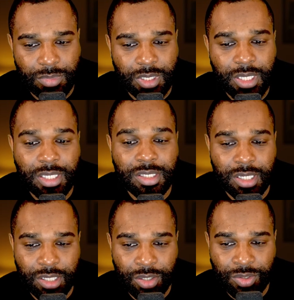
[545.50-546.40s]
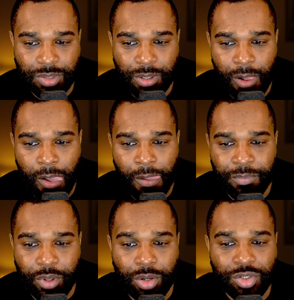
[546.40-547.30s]
He continues.
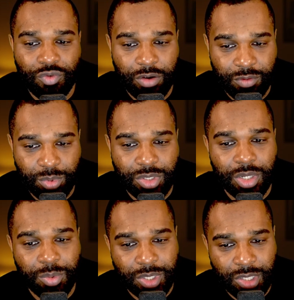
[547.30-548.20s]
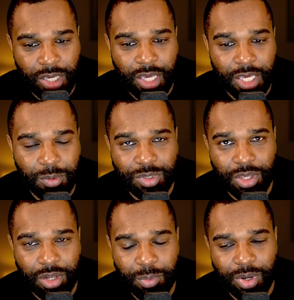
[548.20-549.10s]
The only driver was Lewis. He was
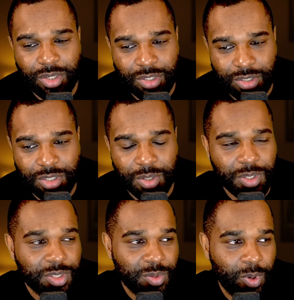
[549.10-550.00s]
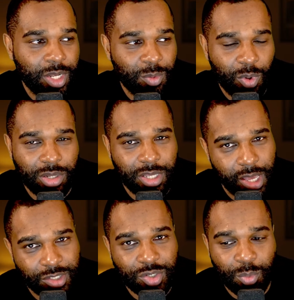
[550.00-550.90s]
the only person to do it in 21.
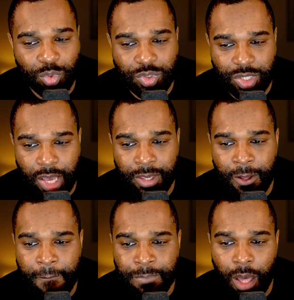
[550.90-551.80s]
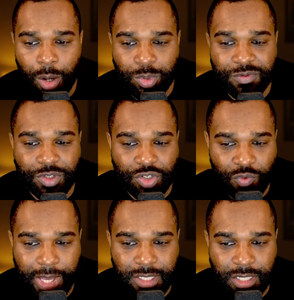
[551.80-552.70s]
Yeah, some would say. I was
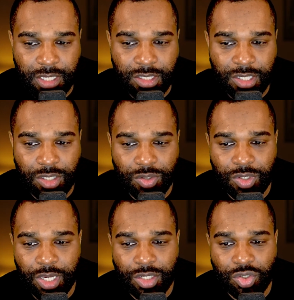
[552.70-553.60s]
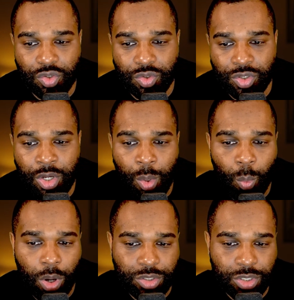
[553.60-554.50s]
frustrated, continues King George,
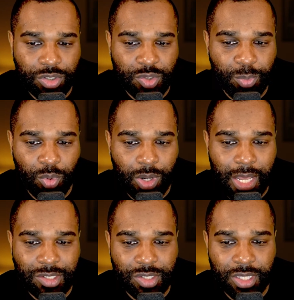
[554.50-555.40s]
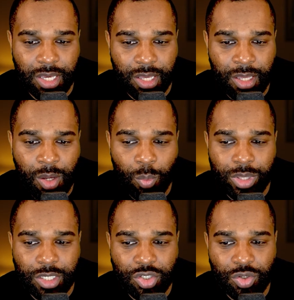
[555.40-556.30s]
watching the sport last year when
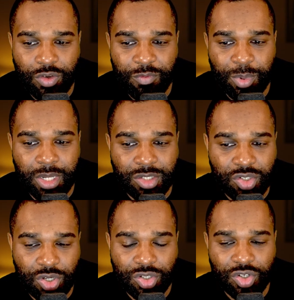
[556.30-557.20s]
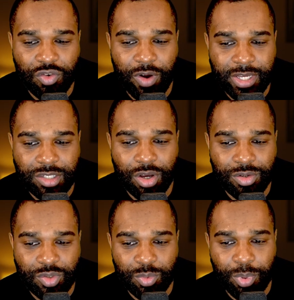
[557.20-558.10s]
there should have been such a great
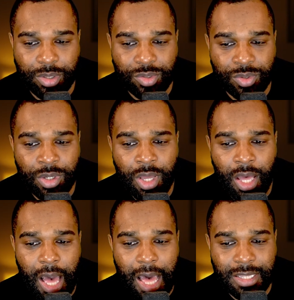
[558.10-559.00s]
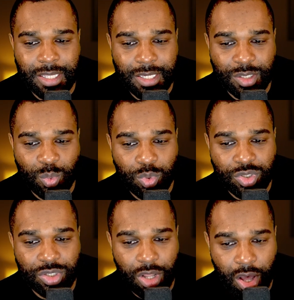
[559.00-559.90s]
title battle, and it
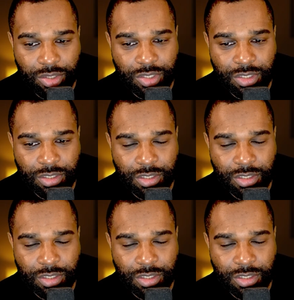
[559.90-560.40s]
was not.